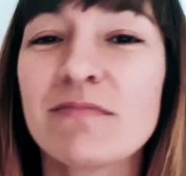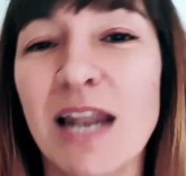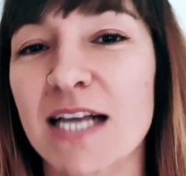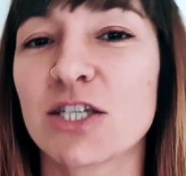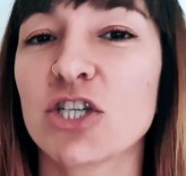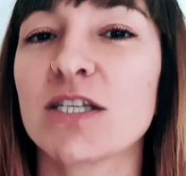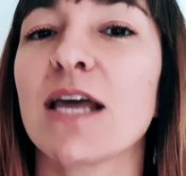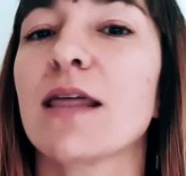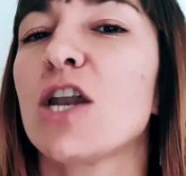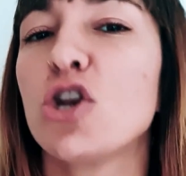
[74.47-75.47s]
let's just
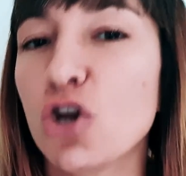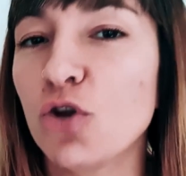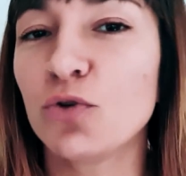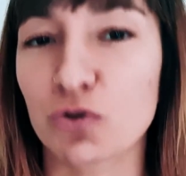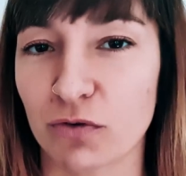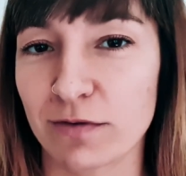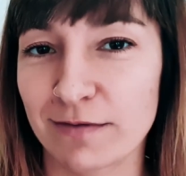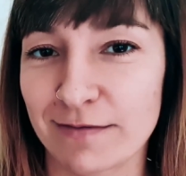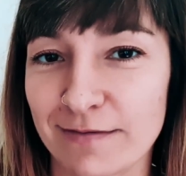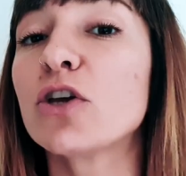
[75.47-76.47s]
say they're neutral.
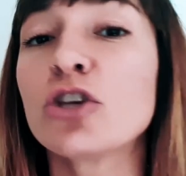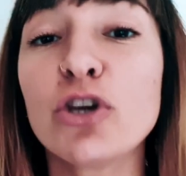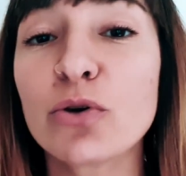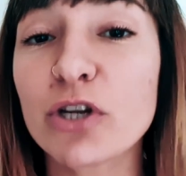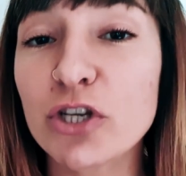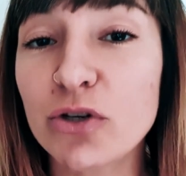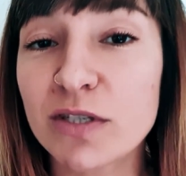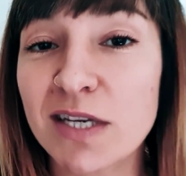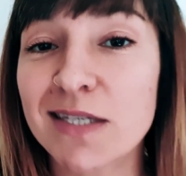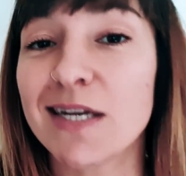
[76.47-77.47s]
You could
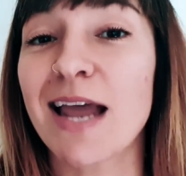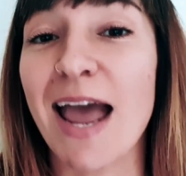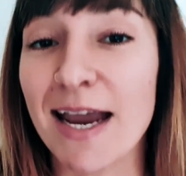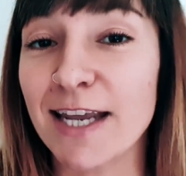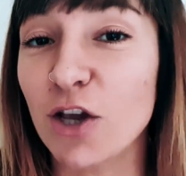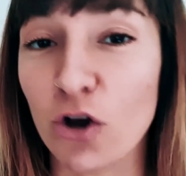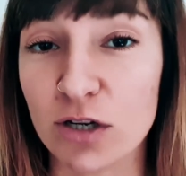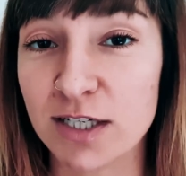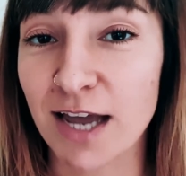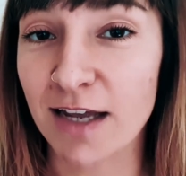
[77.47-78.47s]
use these in any
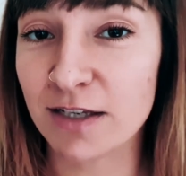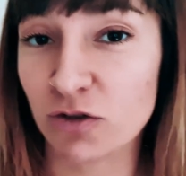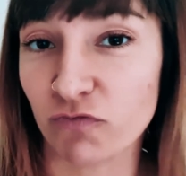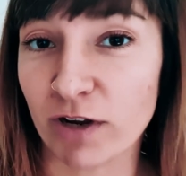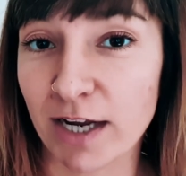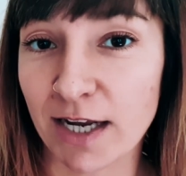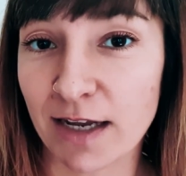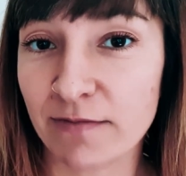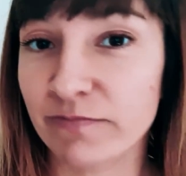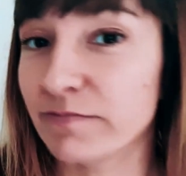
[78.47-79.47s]
context,
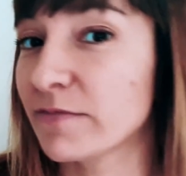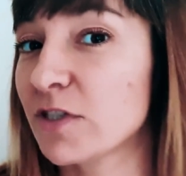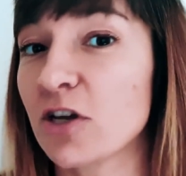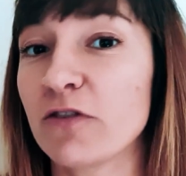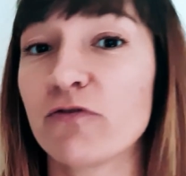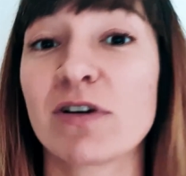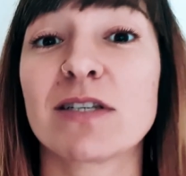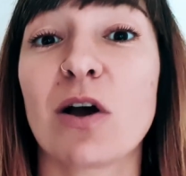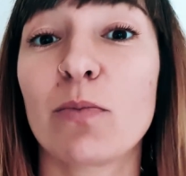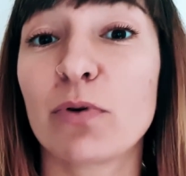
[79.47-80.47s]
really. So for
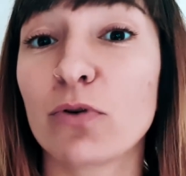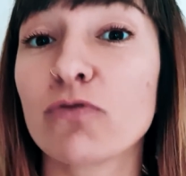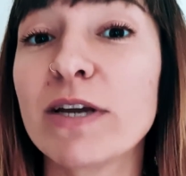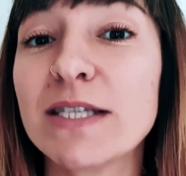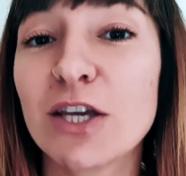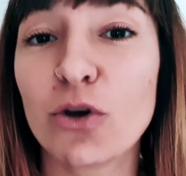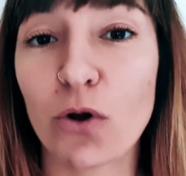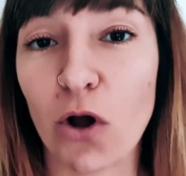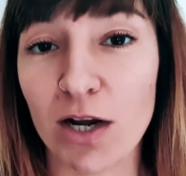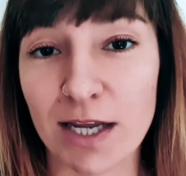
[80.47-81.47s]
example, greeting
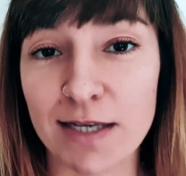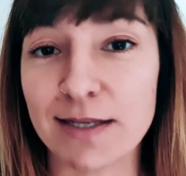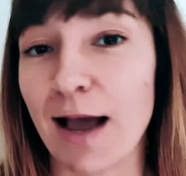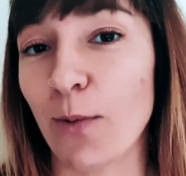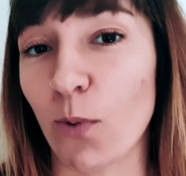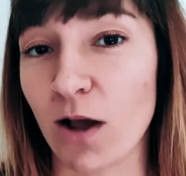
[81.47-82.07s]
your colleagues at